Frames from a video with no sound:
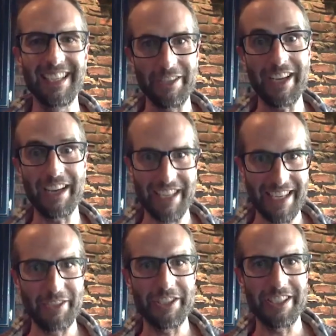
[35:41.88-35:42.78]
You have that
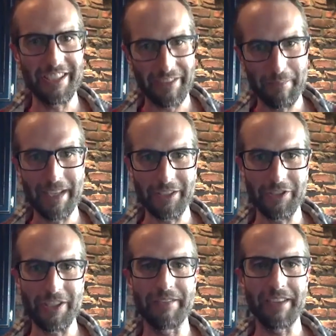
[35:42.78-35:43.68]
energy, you have that mental
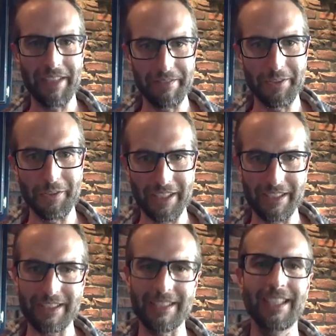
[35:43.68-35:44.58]
drive, you have that
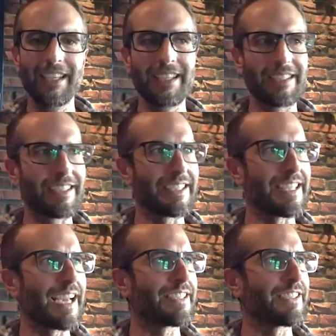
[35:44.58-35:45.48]
focus. It's
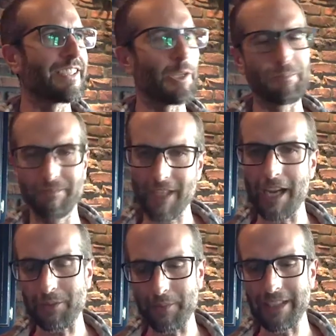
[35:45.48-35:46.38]
designed to help
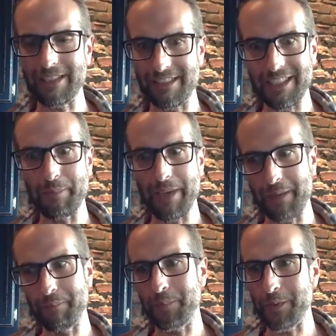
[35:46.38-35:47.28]
optimize the sleep
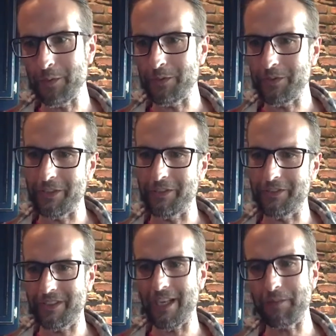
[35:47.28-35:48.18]
and produce
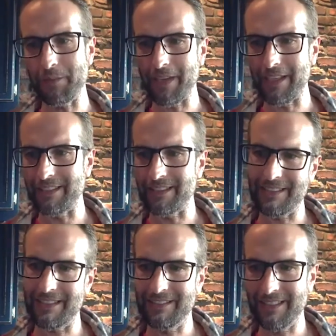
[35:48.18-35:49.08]
those
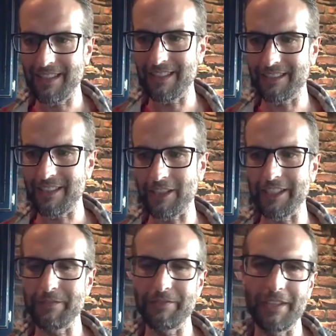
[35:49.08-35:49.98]
optimized uh,
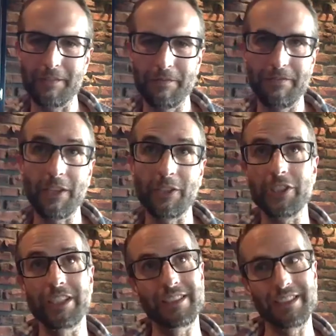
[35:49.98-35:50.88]
cognitive
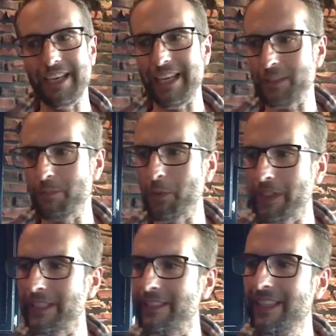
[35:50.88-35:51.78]
functions that next
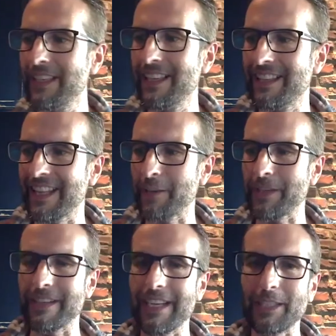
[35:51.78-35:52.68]
morning. Wow. That'll be
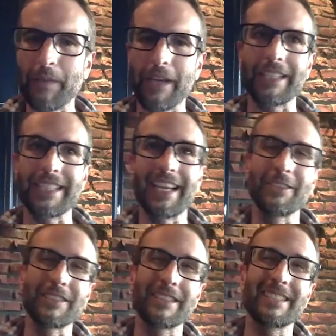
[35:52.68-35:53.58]
our next product
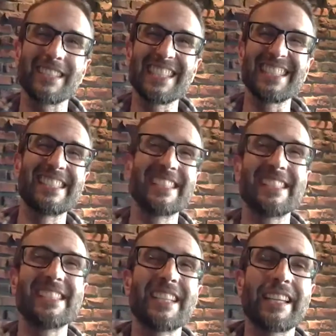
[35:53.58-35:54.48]
out
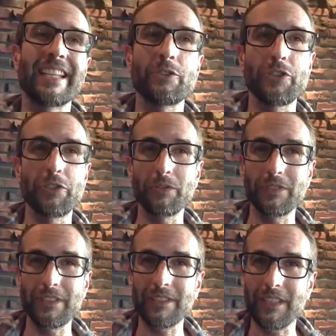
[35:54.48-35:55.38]
in I think
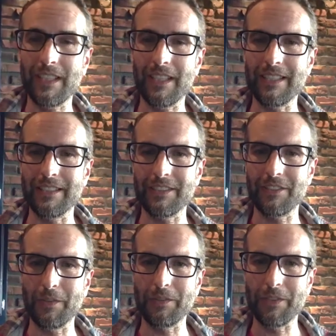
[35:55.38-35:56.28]
June uh, is the
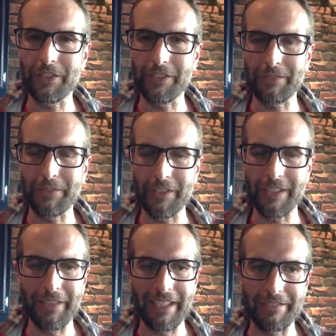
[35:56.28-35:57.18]
one we're shooting for, and
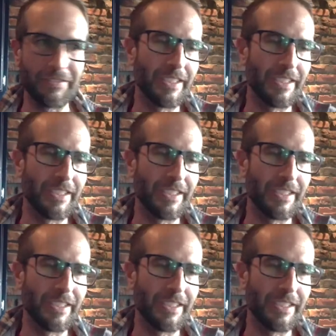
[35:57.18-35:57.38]
then we have